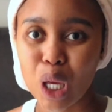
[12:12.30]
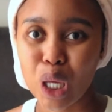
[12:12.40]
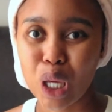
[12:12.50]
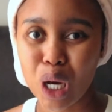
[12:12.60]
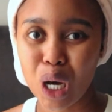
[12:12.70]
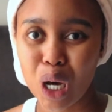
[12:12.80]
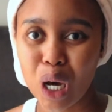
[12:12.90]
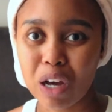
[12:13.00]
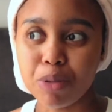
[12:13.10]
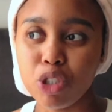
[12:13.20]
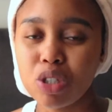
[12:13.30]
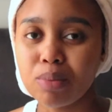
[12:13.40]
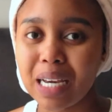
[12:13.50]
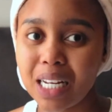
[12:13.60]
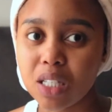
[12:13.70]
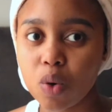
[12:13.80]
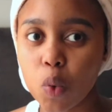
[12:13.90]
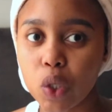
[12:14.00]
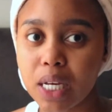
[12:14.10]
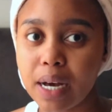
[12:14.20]
yeah, I've been using my cleansing
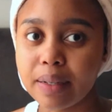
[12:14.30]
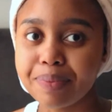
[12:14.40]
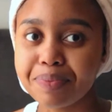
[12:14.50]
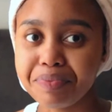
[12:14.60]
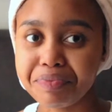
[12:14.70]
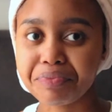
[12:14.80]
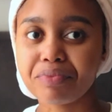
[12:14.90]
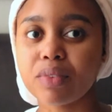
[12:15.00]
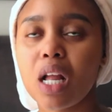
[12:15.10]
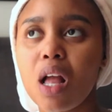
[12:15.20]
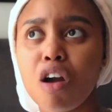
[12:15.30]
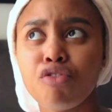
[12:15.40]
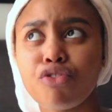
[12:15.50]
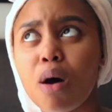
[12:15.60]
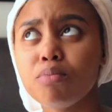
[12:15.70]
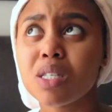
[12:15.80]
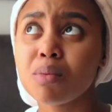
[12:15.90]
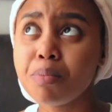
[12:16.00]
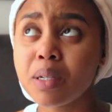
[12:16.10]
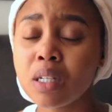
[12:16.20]
water from
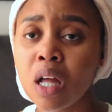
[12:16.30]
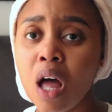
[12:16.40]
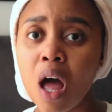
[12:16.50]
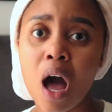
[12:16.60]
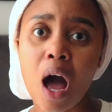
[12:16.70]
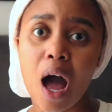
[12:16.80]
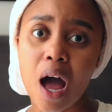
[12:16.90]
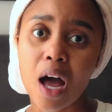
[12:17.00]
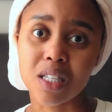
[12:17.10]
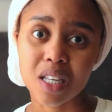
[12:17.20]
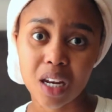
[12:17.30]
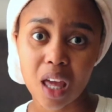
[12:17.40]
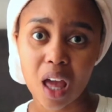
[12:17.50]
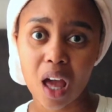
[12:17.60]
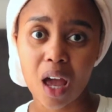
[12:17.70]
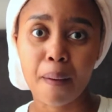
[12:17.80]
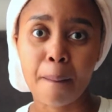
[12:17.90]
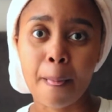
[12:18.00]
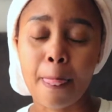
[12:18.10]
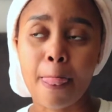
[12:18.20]
Simple skincare,
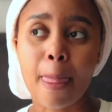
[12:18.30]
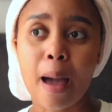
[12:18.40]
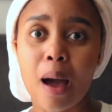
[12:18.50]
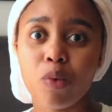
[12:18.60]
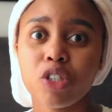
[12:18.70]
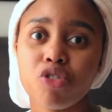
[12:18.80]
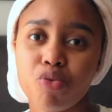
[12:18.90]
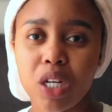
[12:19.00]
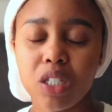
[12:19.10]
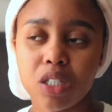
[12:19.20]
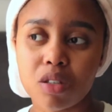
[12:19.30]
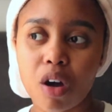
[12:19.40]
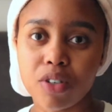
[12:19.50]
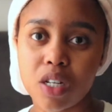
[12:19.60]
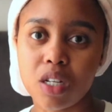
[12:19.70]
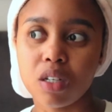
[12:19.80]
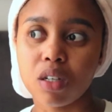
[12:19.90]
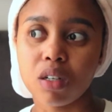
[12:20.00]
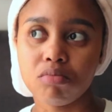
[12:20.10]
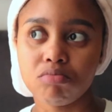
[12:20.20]
which has really just obviously
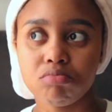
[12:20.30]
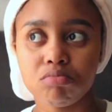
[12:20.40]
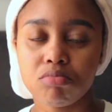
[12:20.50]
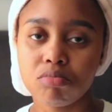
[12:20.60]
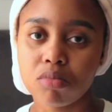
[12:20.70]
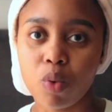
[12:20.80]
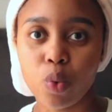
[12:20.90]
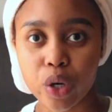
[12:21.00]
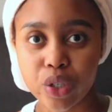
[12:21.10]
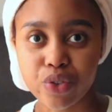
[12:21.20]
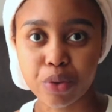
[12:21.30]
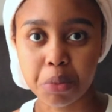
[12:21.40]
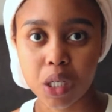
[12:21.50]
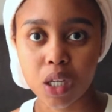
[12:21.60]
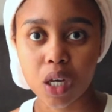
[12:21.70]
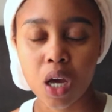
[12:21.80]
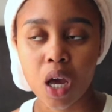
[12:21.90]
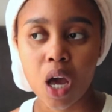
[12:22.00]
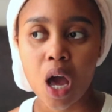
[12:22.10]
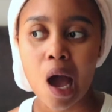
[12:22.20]
worked for me.
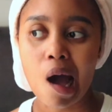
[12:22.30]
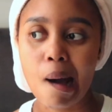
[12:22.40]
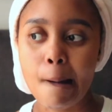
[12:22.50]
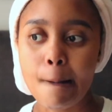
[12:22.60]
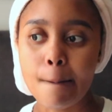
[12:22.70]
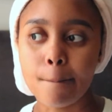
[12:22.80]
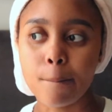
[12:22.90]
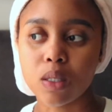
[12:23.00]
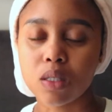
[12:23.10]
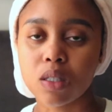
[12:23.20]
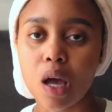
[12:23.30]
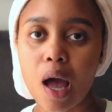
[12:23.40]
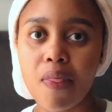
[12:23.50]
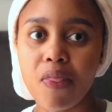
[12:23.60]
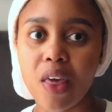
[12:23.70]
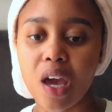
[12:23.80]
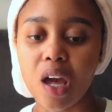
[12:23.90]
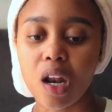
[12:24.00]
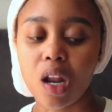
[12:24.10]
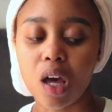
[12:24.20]
And
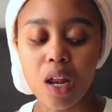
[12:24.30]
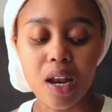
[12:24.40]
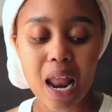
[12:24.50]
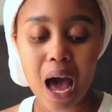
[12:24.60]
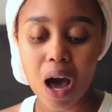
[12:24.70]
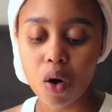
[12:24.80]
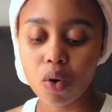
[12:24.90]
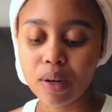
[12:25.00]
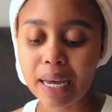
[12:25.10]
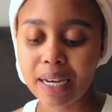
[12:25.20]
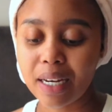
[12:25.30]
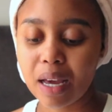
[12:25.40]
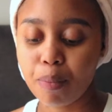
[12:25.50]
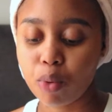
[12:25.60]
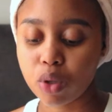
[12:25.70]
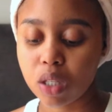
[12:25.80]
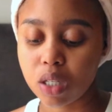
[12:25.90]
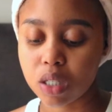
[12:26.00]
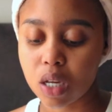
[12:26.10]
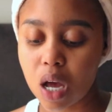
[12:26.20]
then now, luckily, I bought
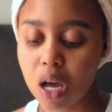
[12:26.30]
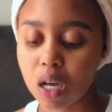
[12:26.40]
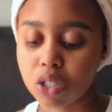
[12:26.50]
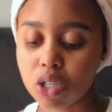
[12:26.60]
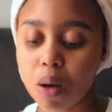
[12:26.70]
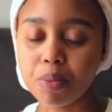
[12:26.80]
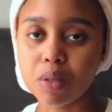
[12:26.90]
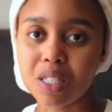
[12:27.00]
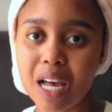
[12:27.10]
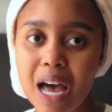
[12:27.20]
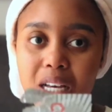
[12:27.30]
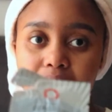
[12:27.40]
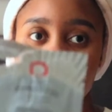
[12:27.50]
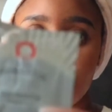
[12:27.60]
these sample size,